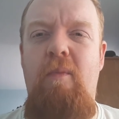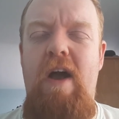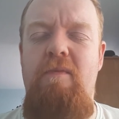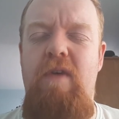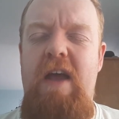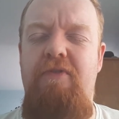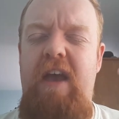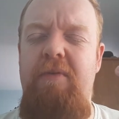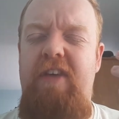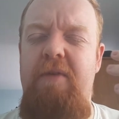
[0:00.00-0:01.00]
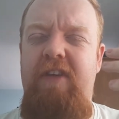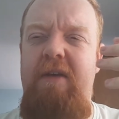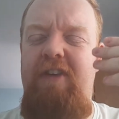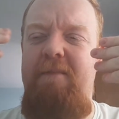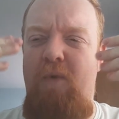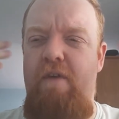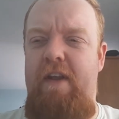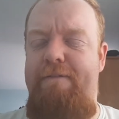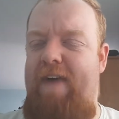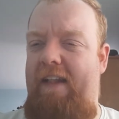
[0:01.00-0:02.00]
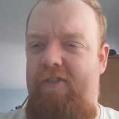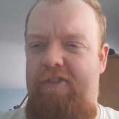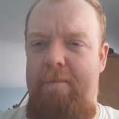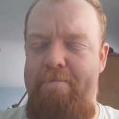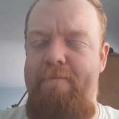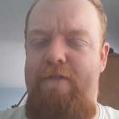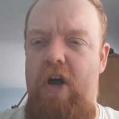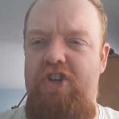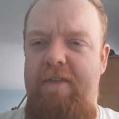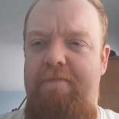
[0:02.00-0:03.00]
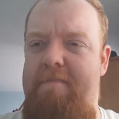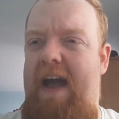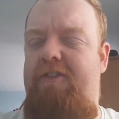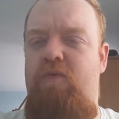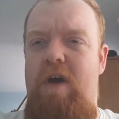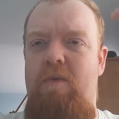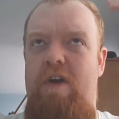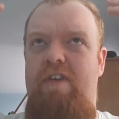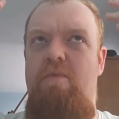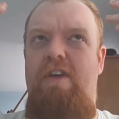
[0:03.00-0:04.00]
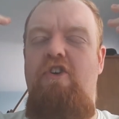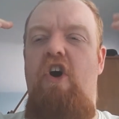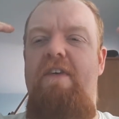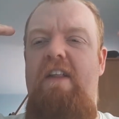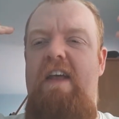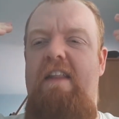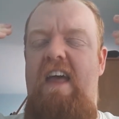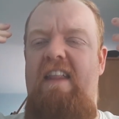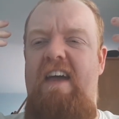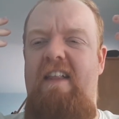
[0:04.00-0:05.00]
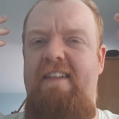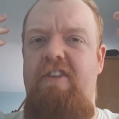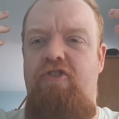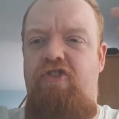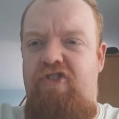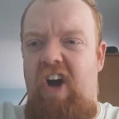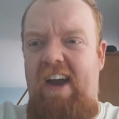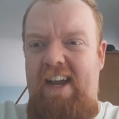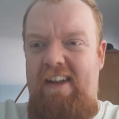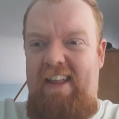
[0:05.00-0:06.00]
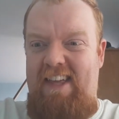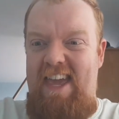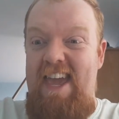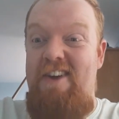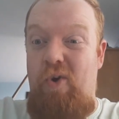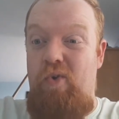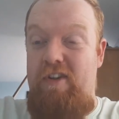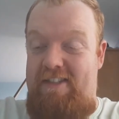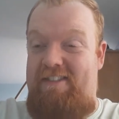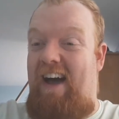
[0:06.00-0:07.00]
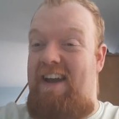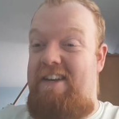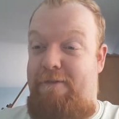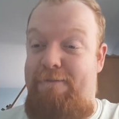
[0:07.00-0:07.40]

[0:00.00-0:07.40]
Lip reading: it was like more of an advanced version of his mask, where it was like covered in like these giant like eagle sized